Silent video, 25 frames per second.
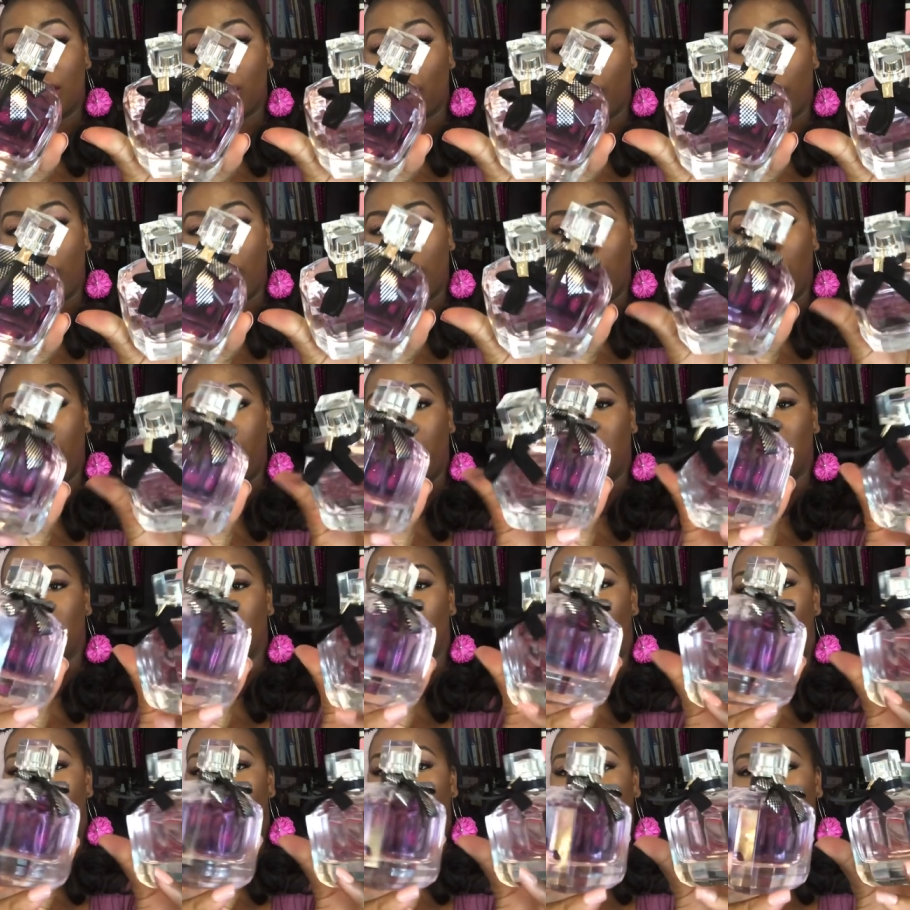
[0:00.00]
as well, but
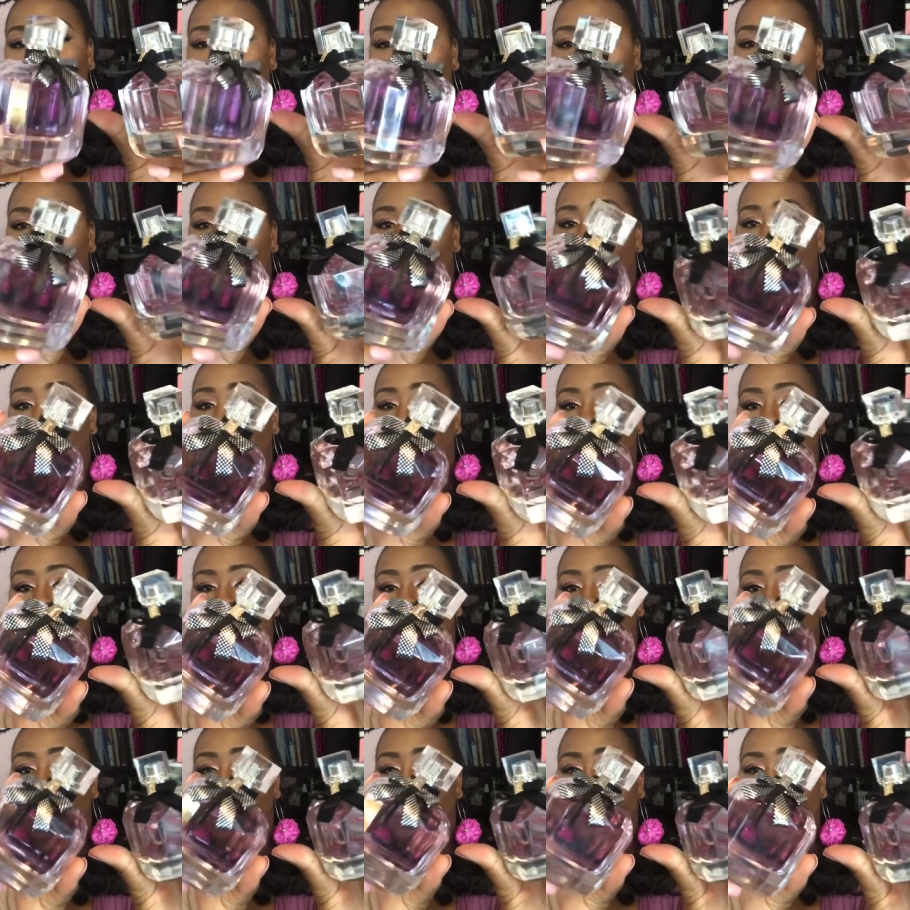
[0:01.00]
I did go in
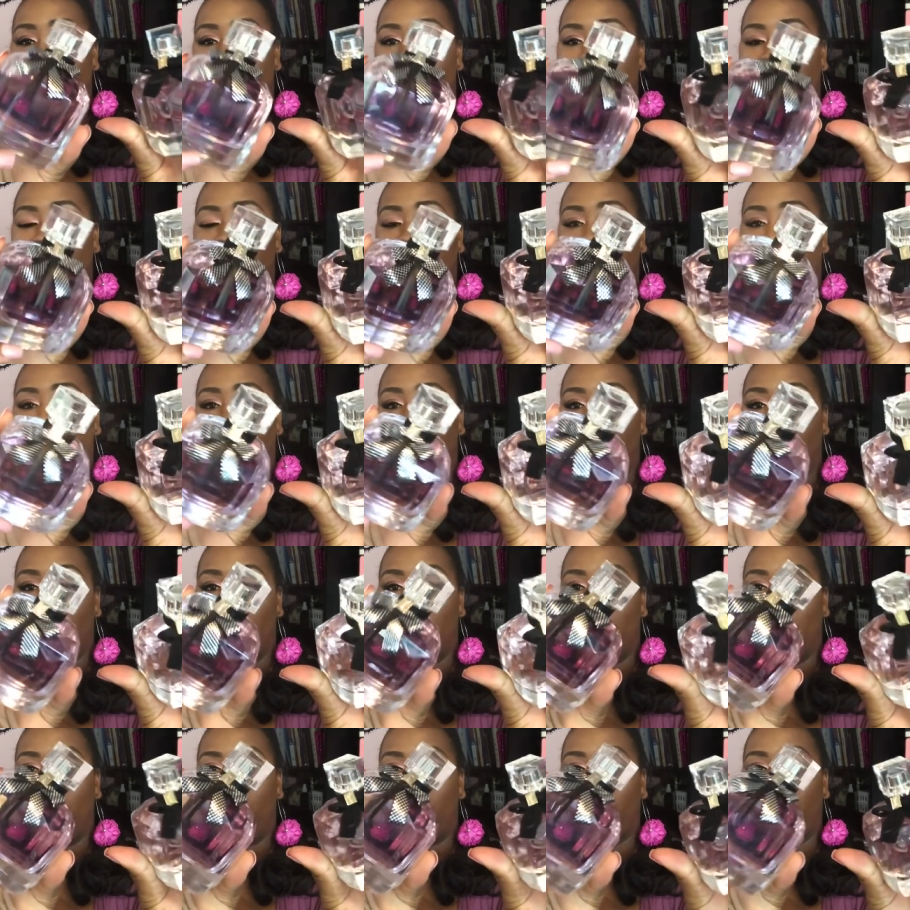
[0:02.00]
store and pick them
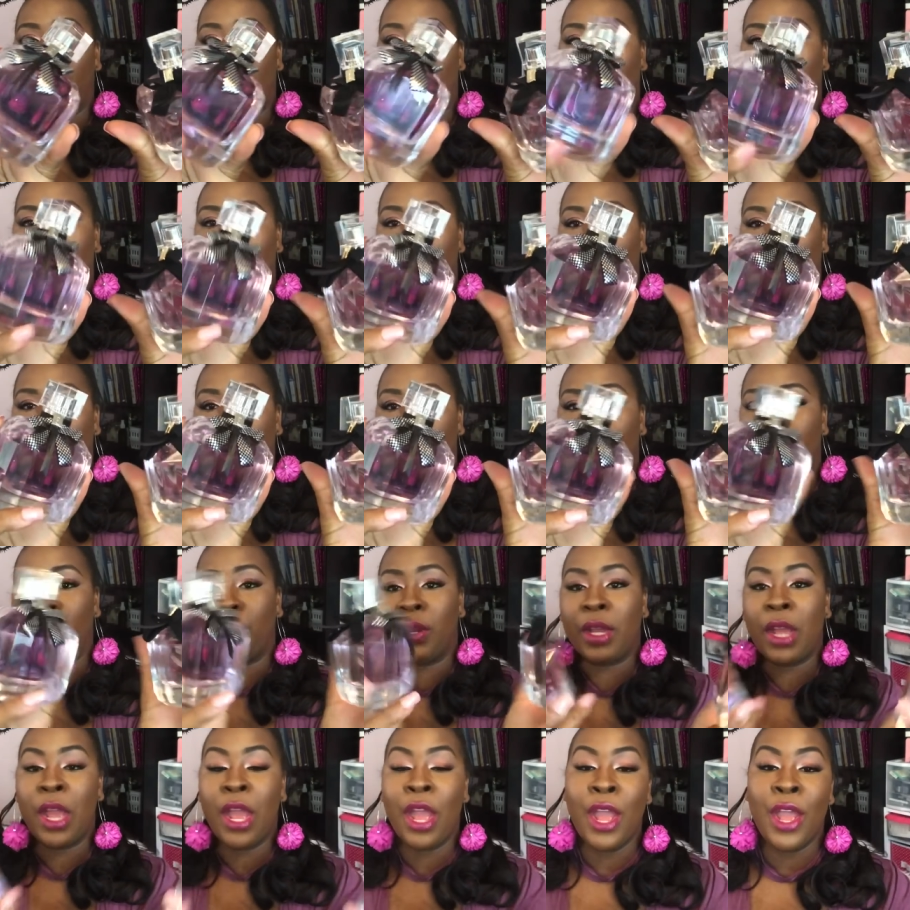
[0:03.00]
up from Ulta
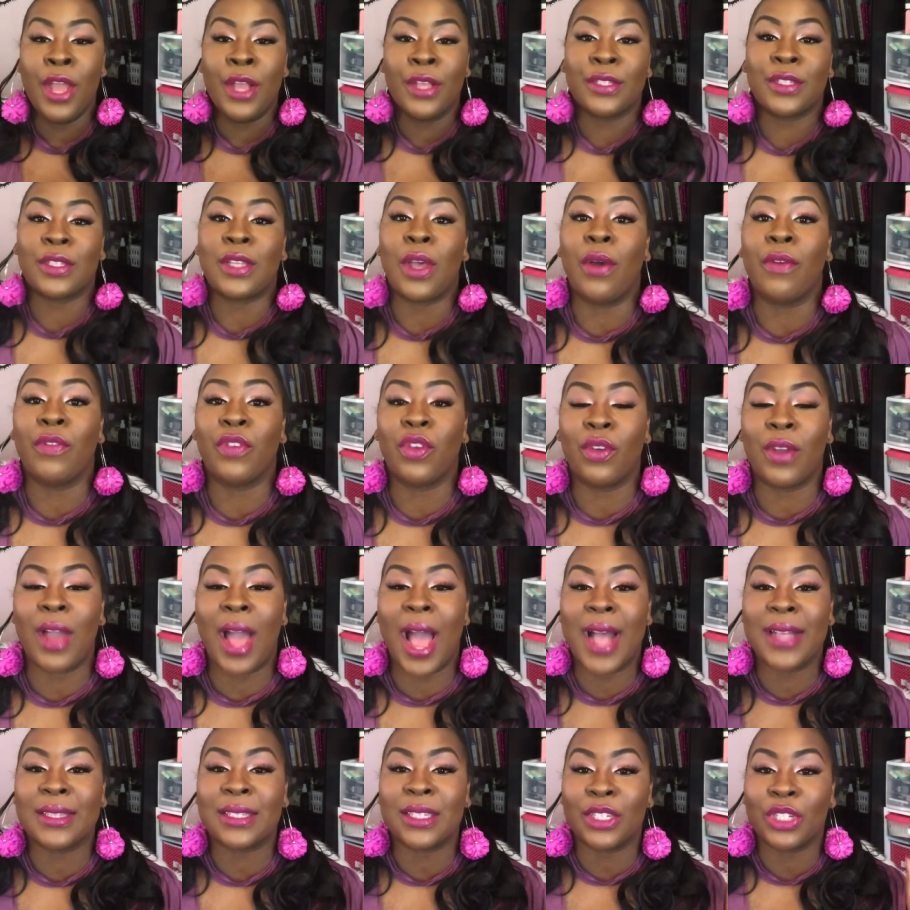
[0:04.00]
Beauty. So if you
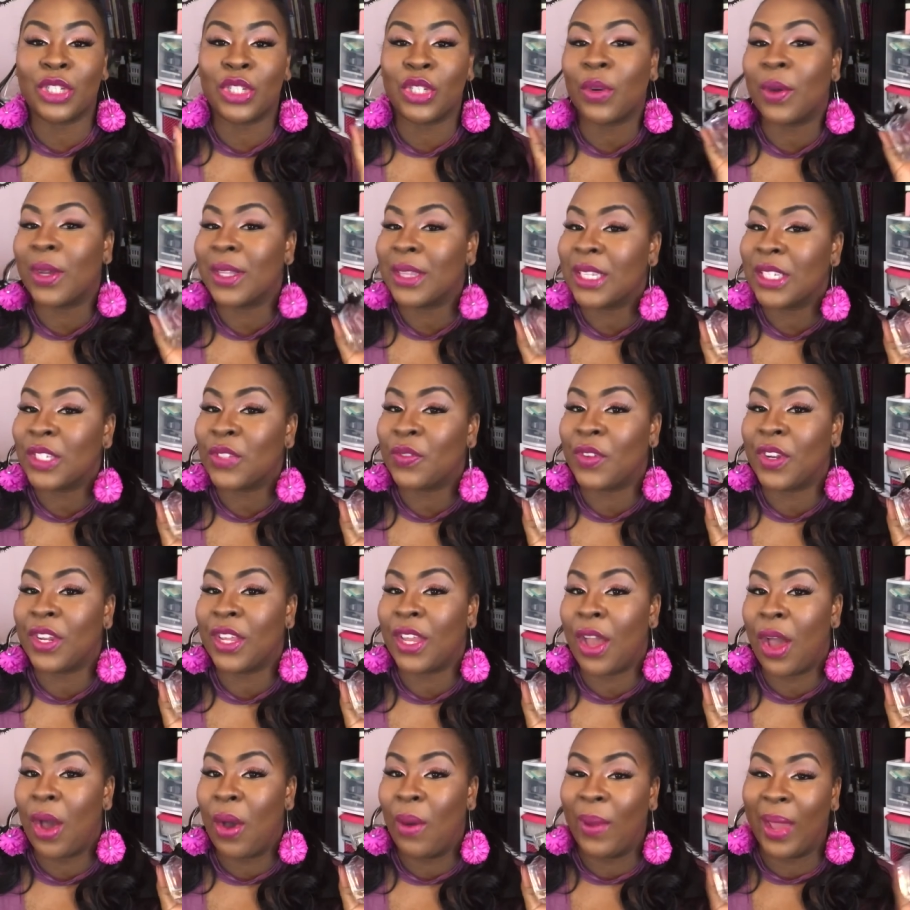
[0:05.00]
guys enjoyed this
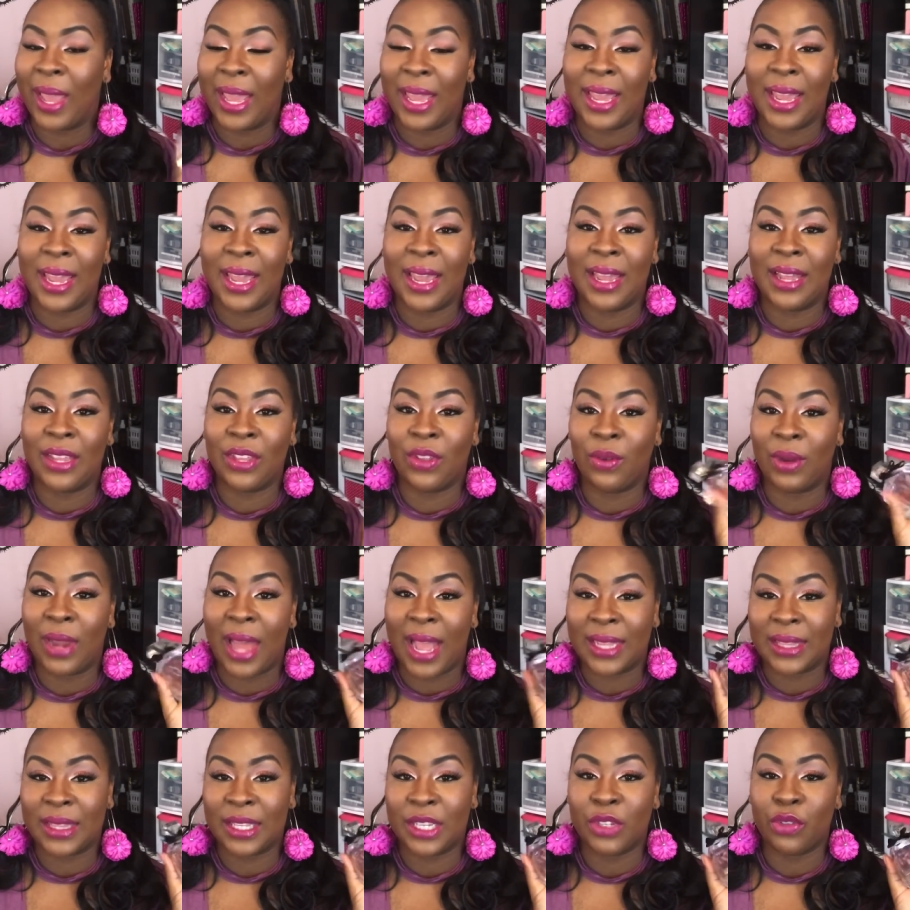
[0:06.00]
video and you
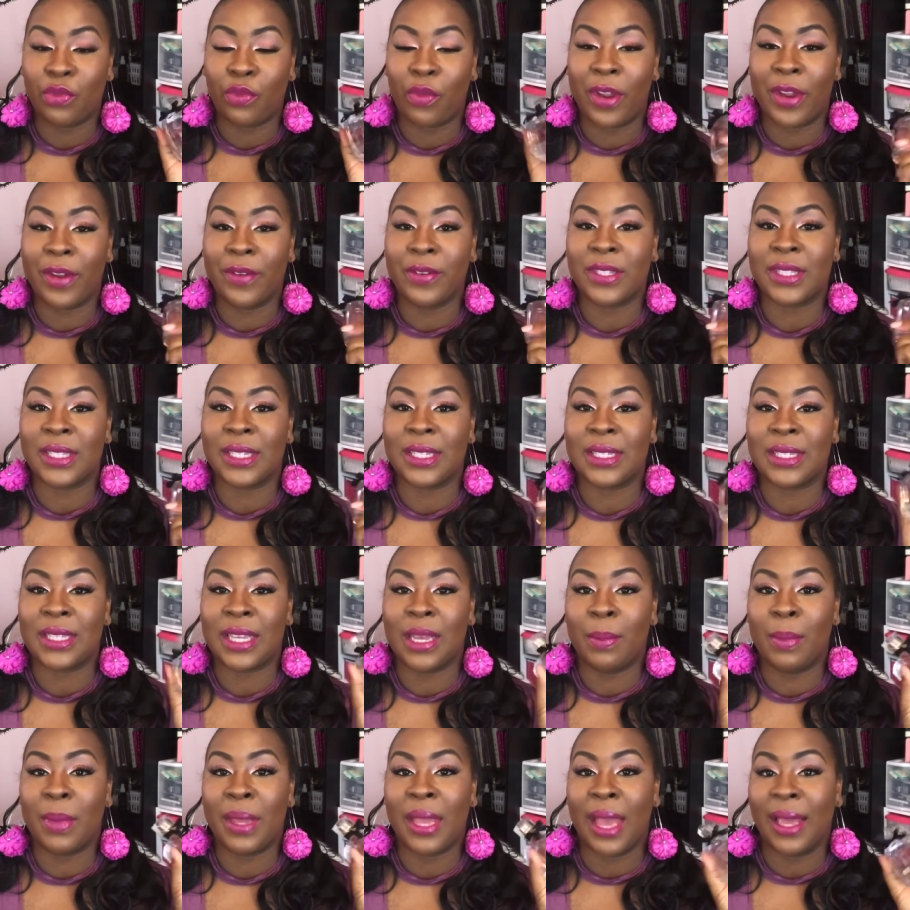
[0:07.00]
like these fragrances,
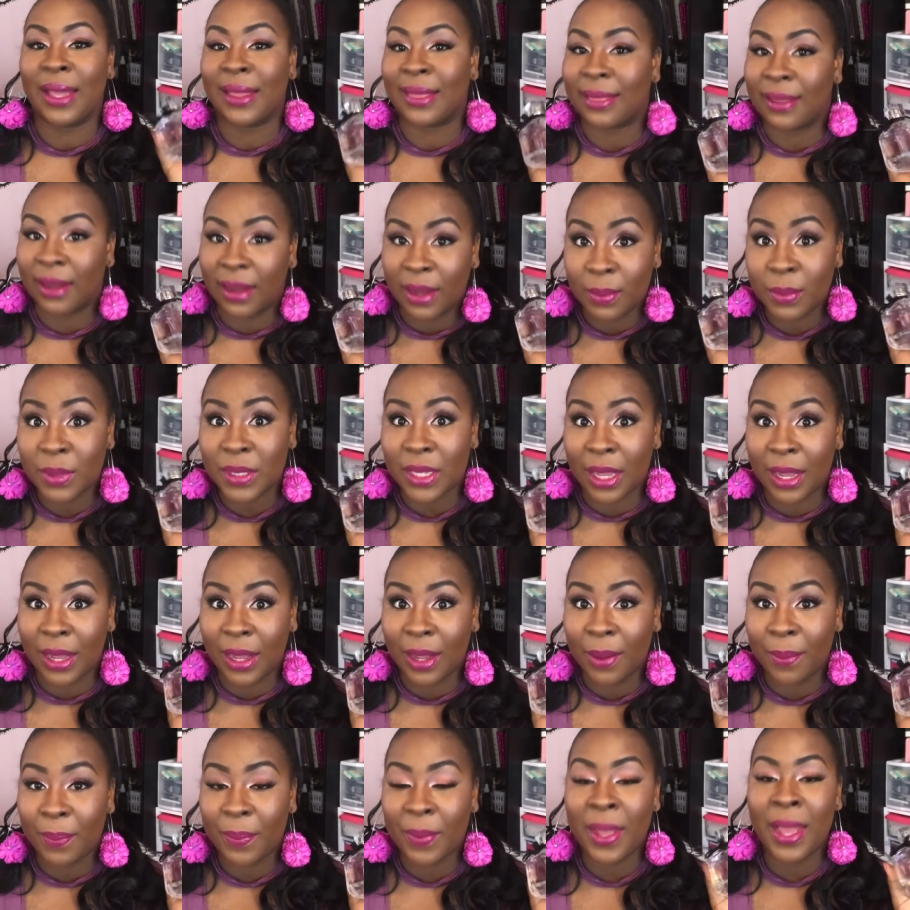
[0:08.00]
give me a thumbs
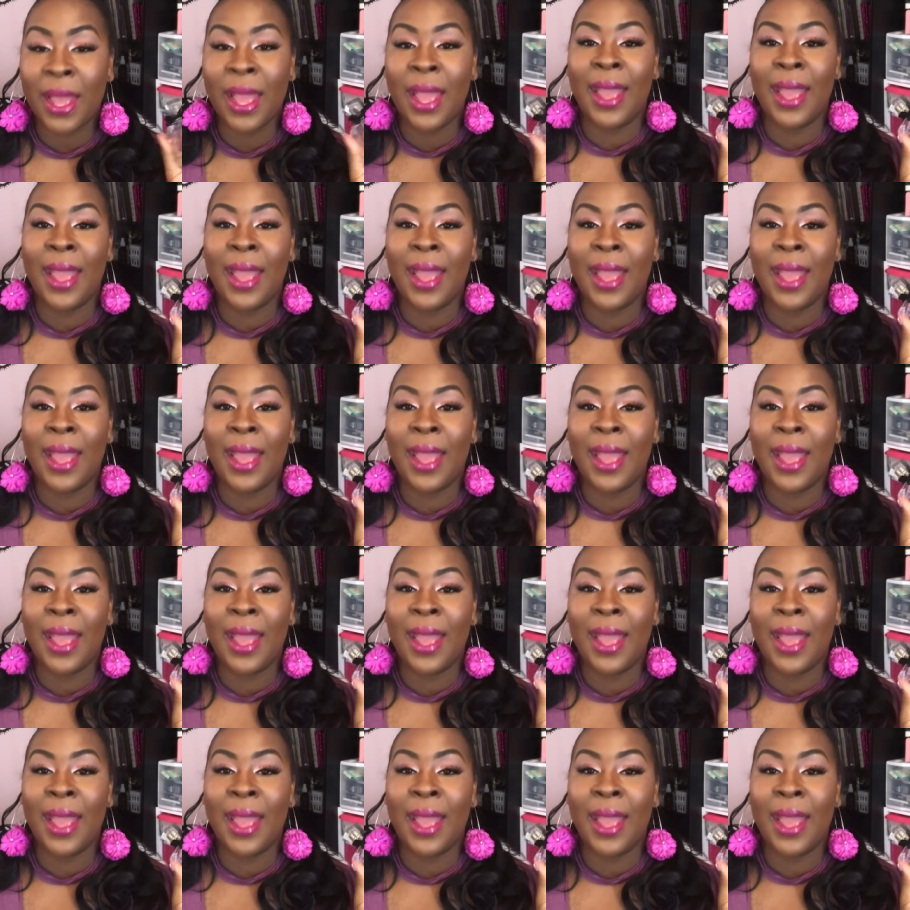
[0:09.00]
up.